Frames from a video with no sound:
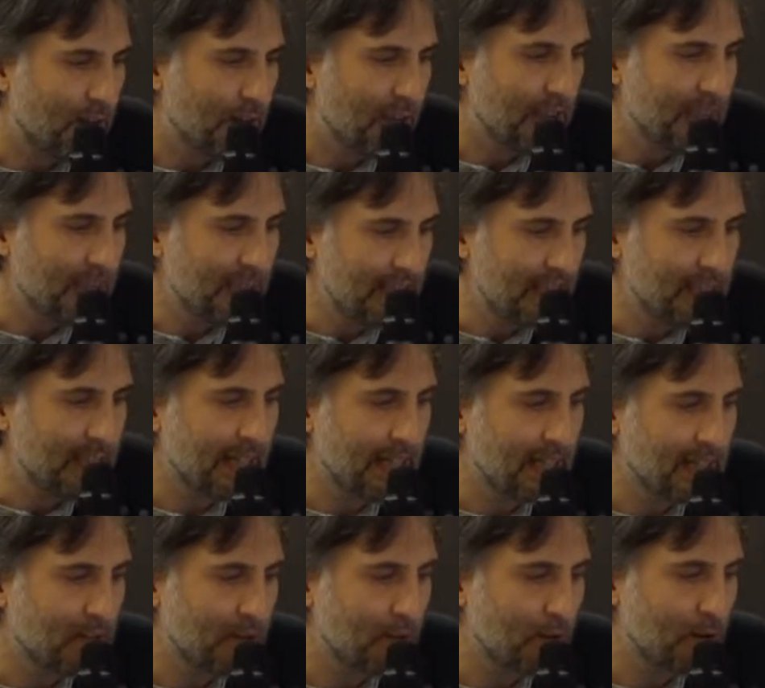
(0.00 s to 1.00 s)
in this
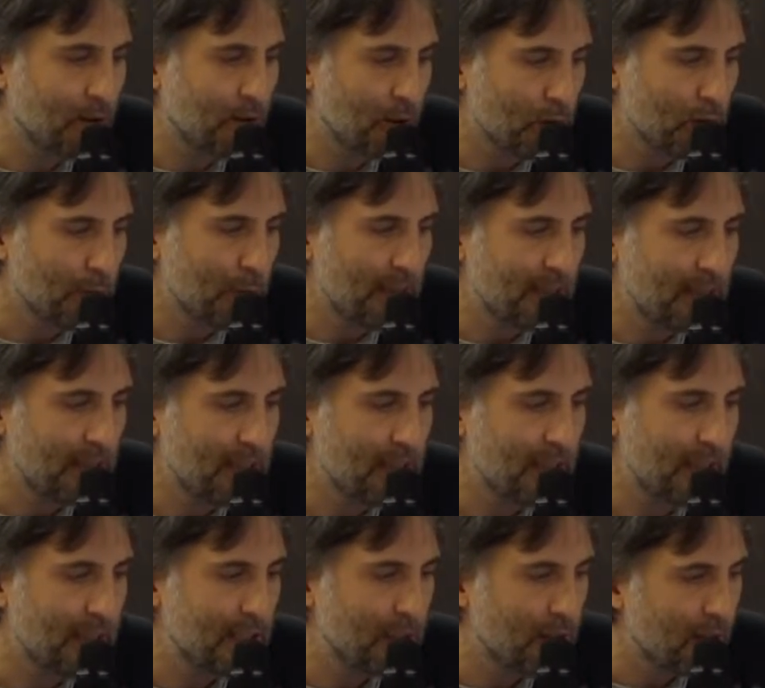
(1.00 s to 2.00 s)
case, the ghost mantis
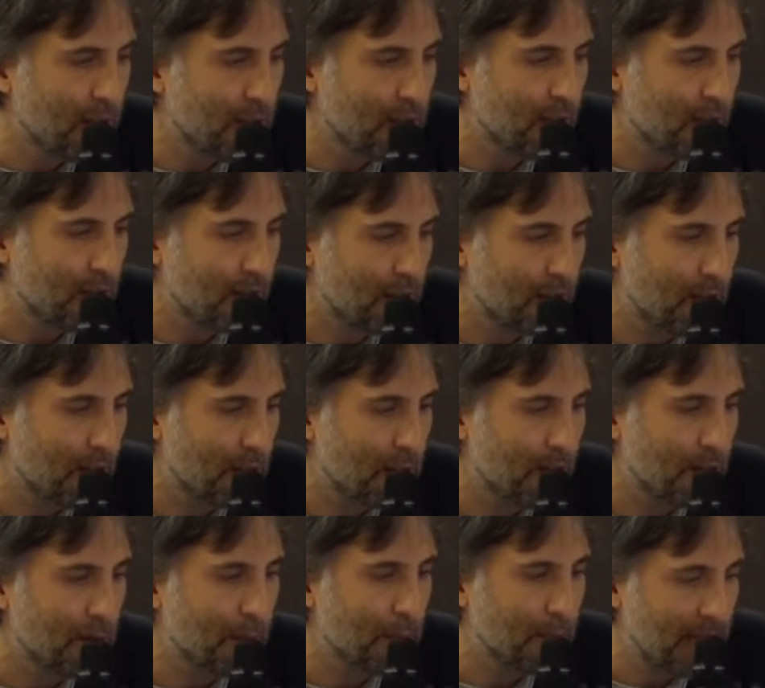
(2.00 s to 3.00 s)
is not
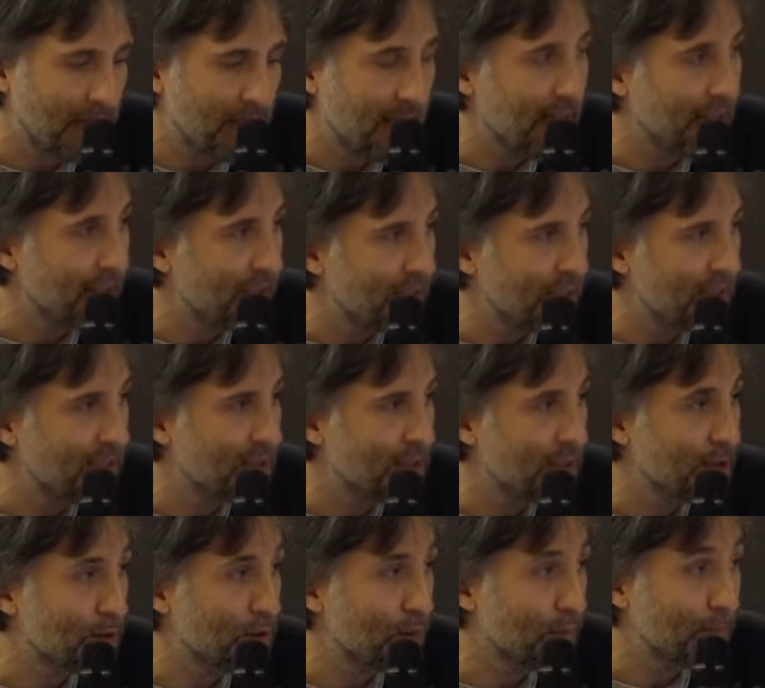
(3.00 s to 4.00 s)
the prey,
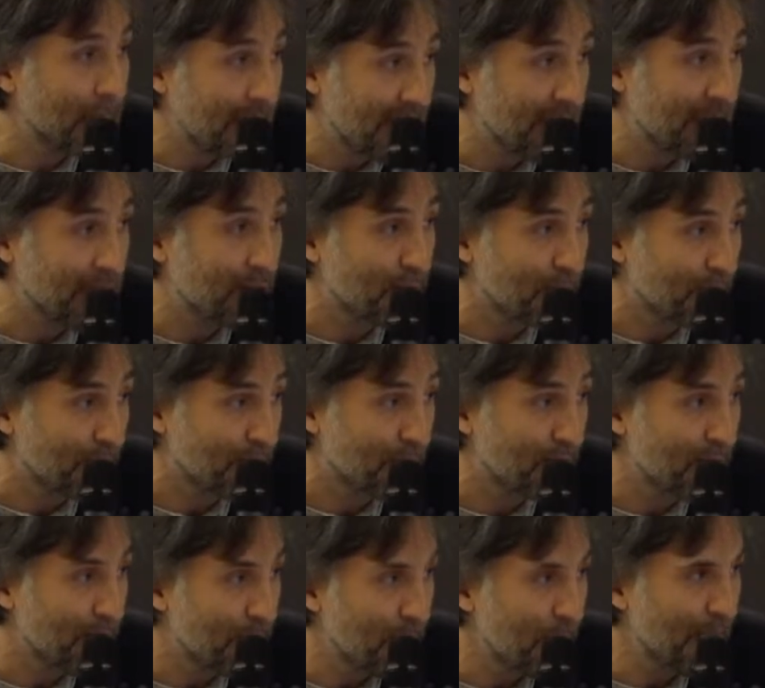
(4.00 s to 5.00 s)
it's the predator.
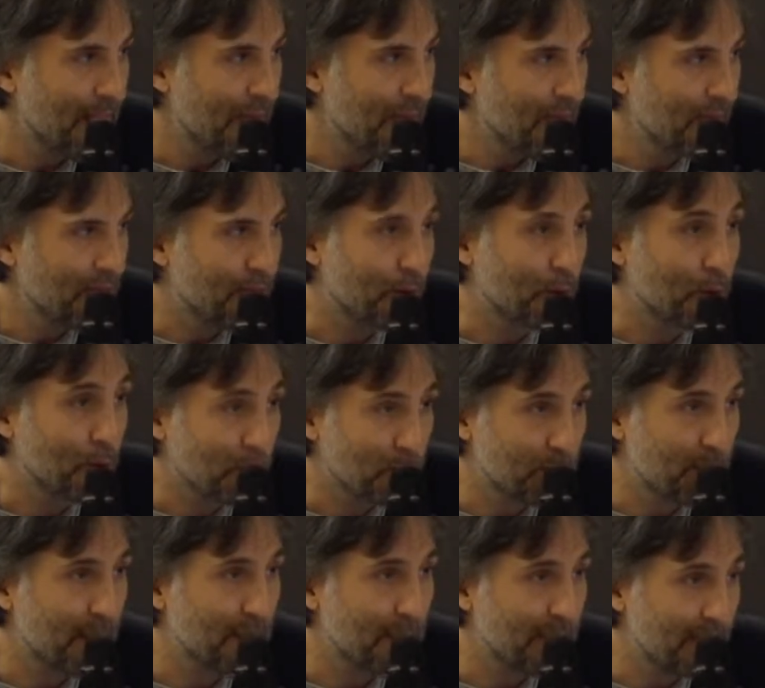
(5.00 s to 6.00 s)
The ghost
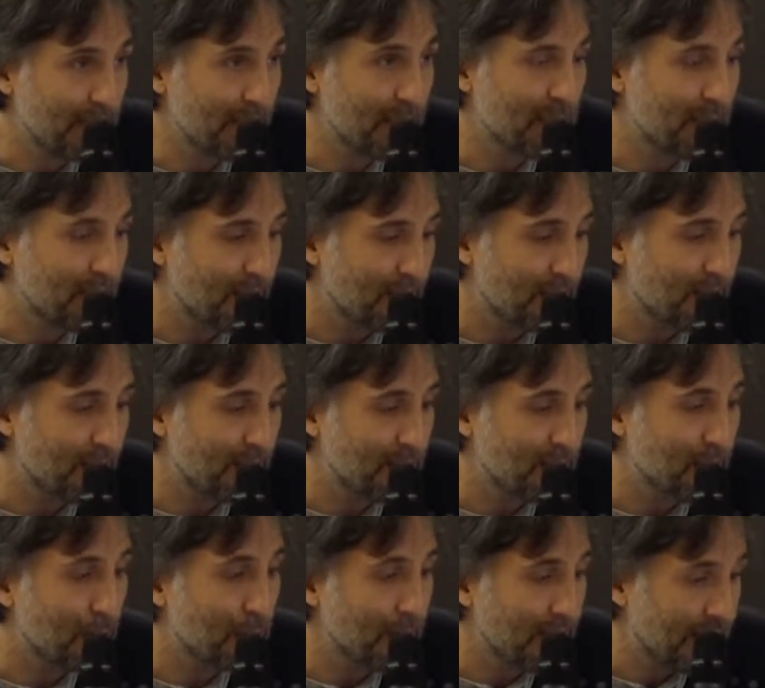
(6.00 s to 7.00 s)
mantis is
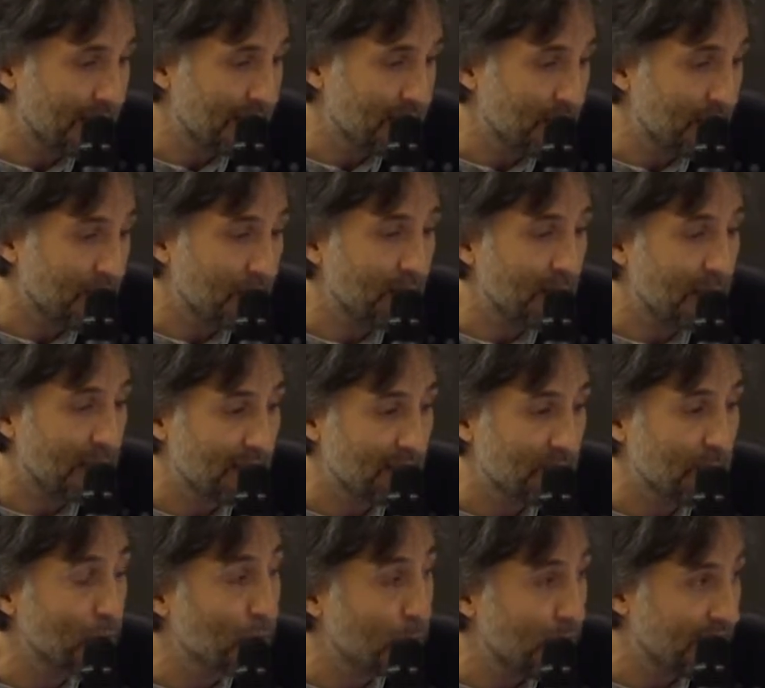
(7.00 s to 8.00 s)
the predator and
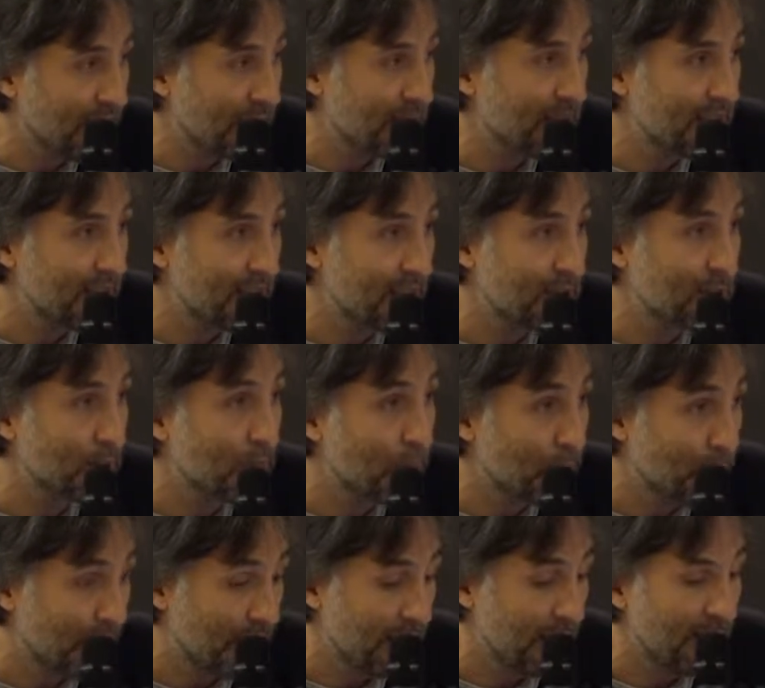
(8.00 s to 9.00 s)
the cricket is the
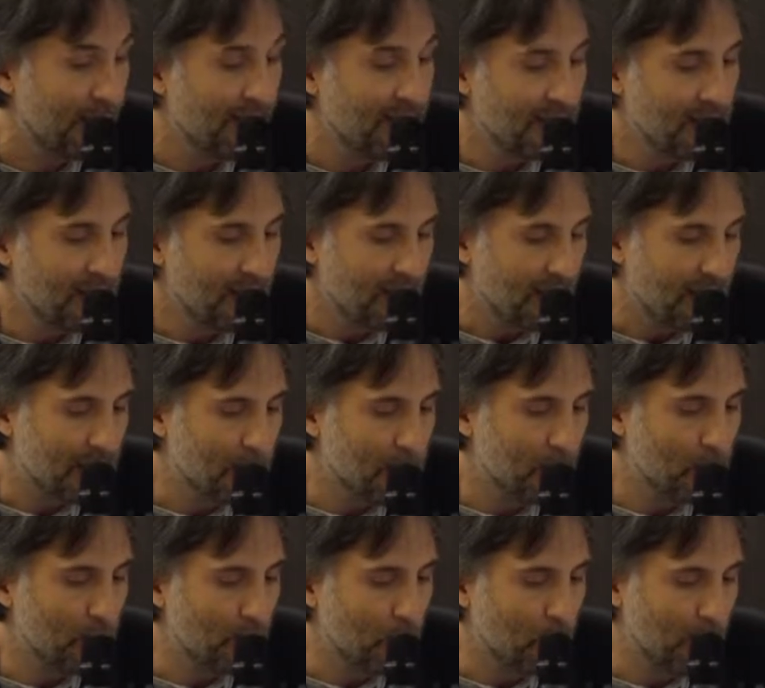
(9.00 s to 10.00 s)
prey. And
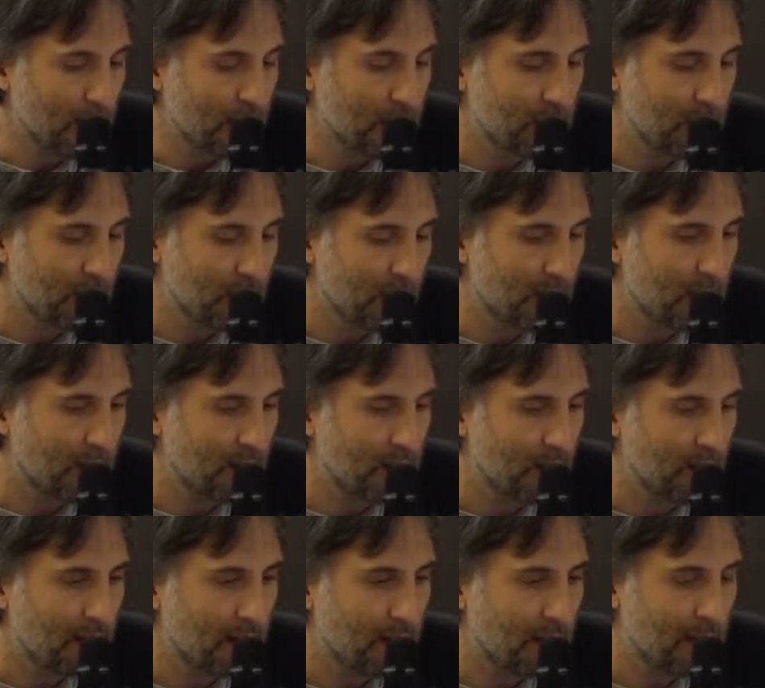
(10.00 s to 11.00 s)
so the question
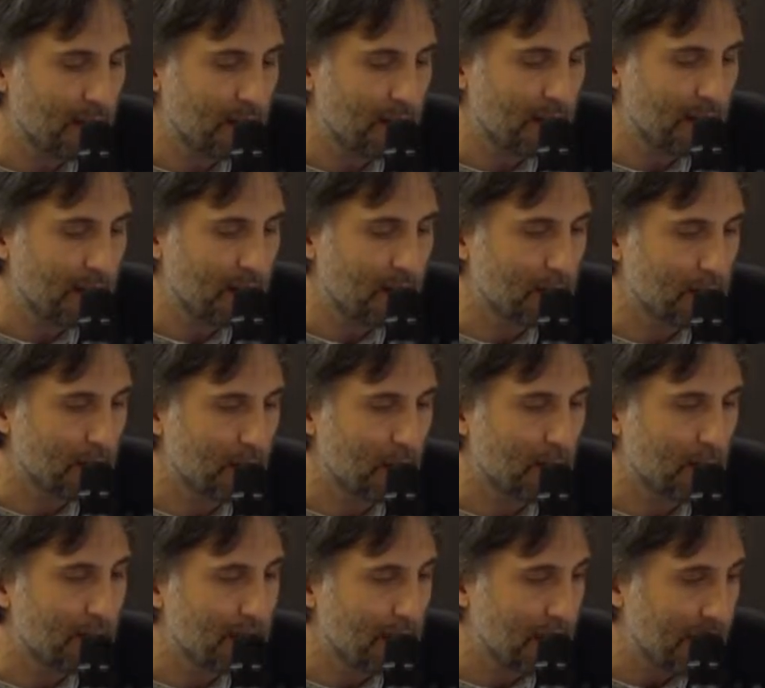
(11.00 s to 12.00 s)
that
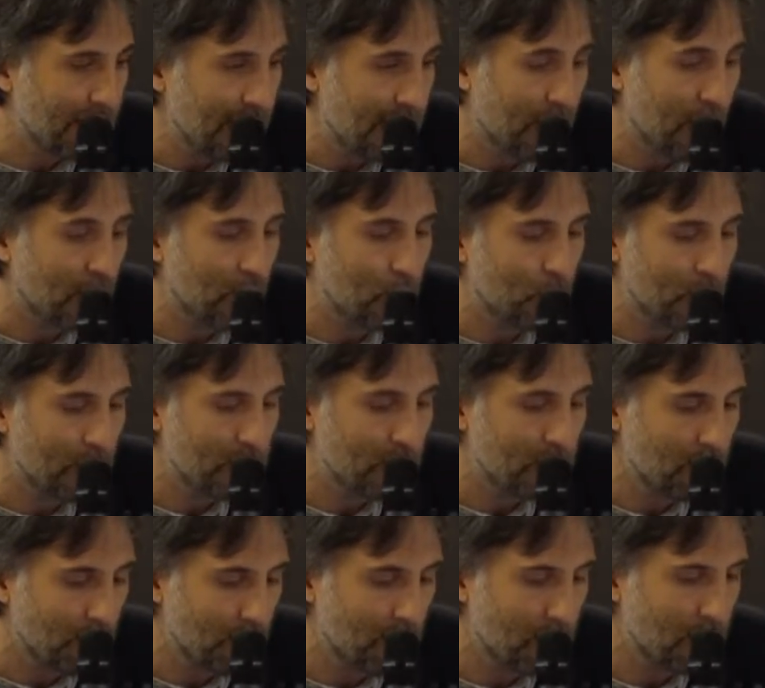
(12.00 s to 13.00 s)
until now was
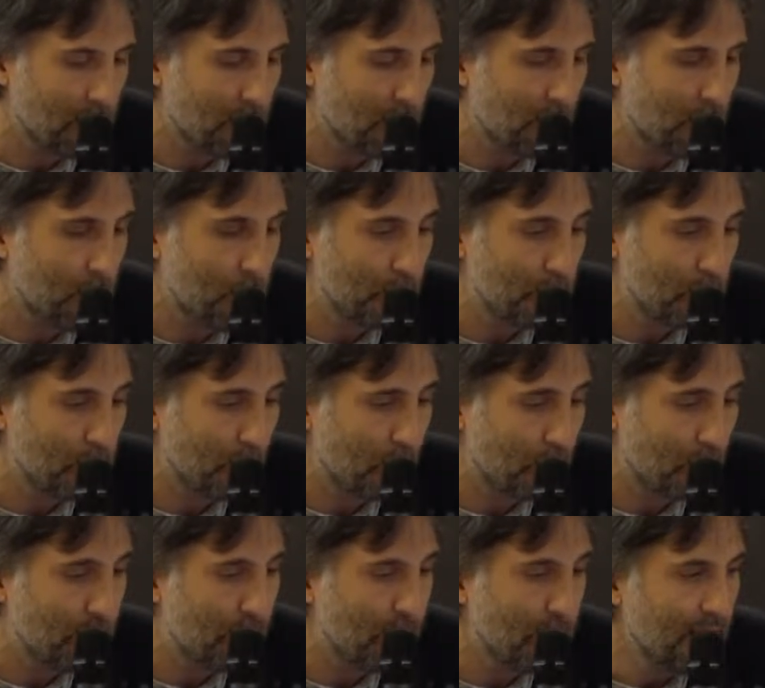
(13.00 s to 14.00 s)
not
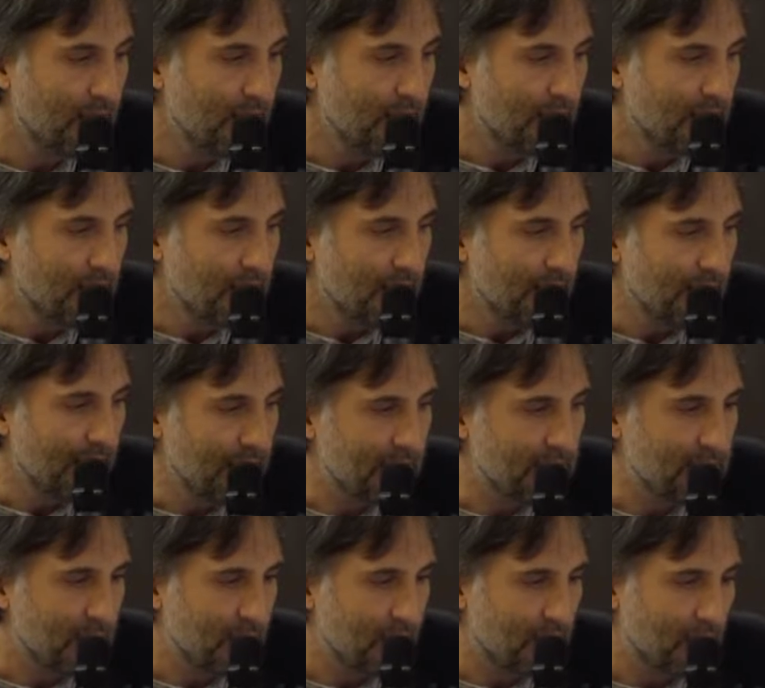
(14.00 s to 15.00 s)
resolved
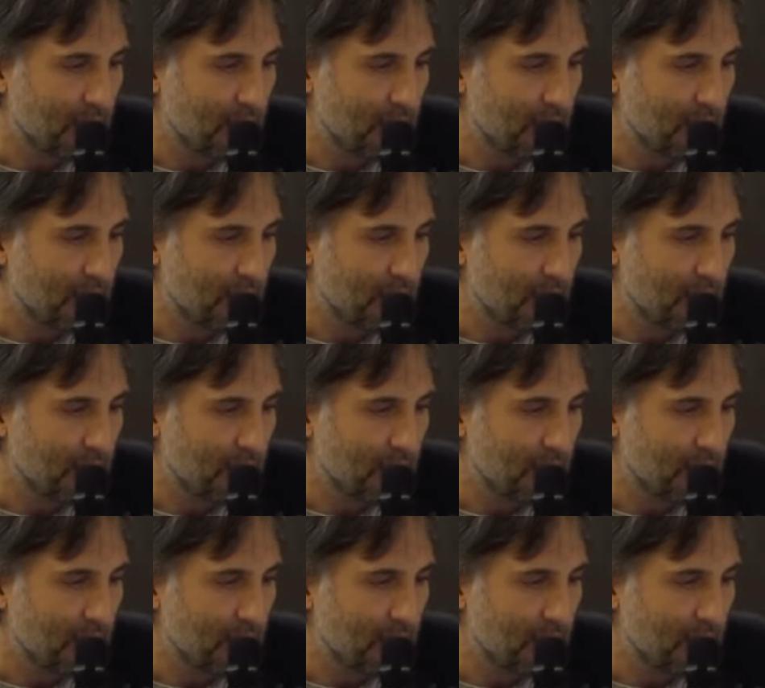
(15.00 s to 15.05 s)
is